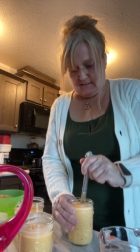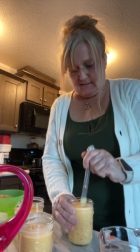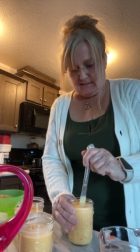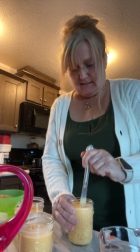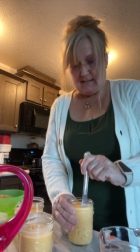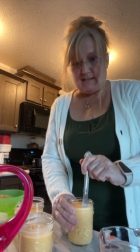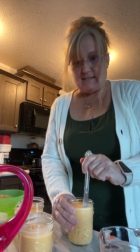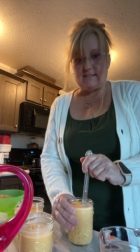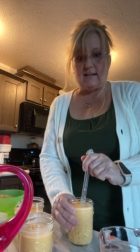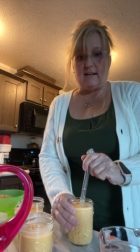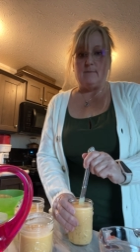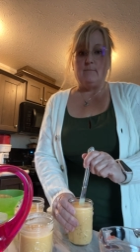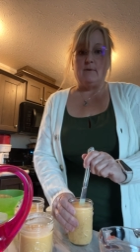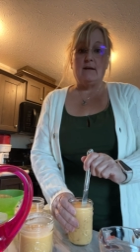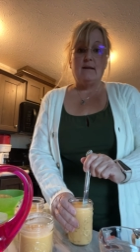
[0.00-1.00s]
Like I said,
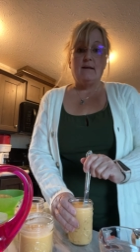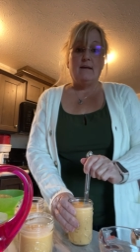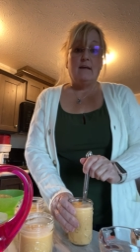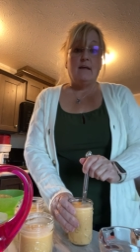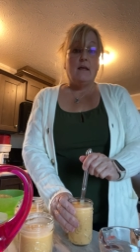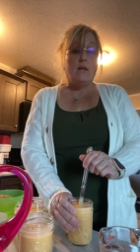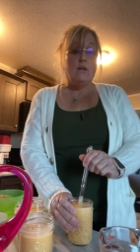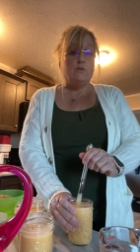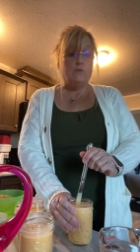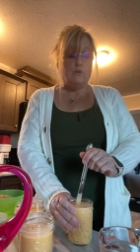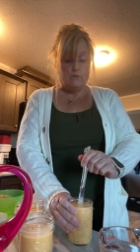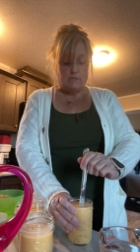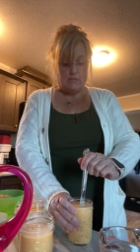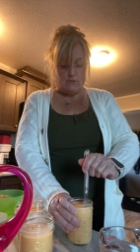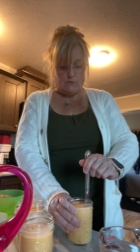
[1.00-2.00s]
I'm
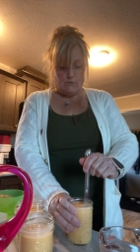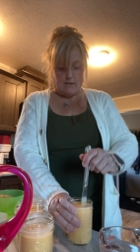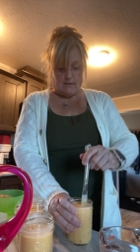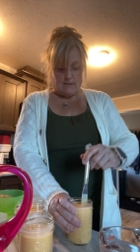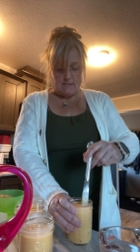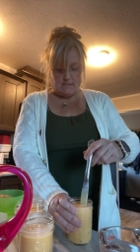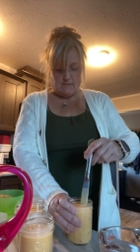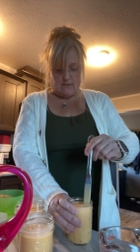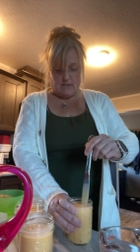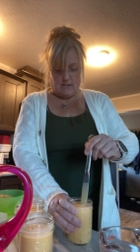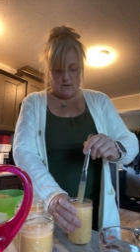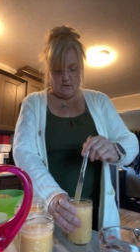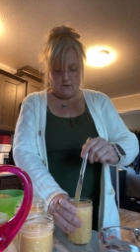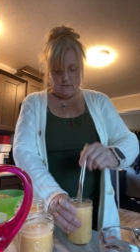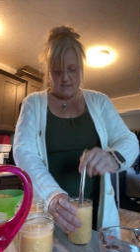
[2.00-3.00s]
new to doing these
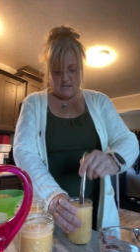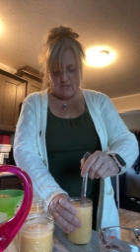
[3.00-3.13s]
videos.